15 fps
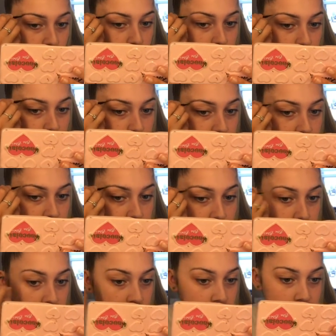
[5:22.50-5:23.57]
she said to
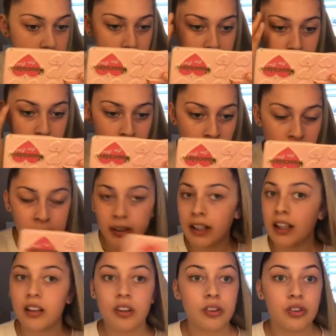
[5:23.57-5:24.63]
me and said to my mum,
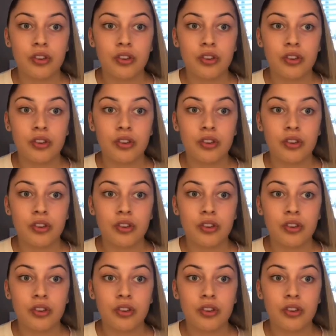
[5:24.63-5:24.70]
like,